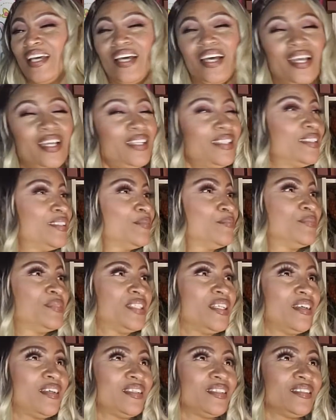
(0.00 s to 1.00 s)
I am
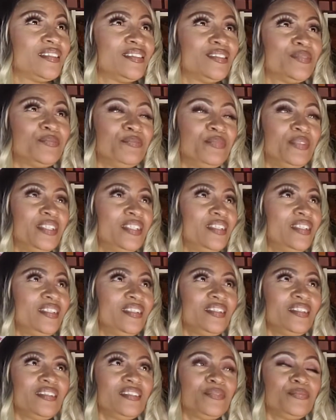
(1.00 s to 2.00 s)
telling you,
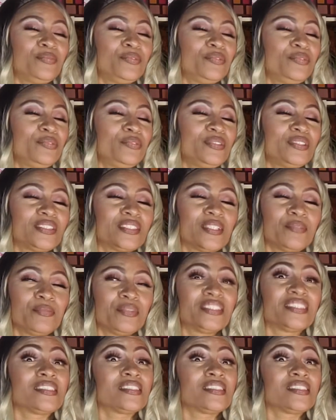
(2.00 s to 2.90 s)
man. Ooh, some,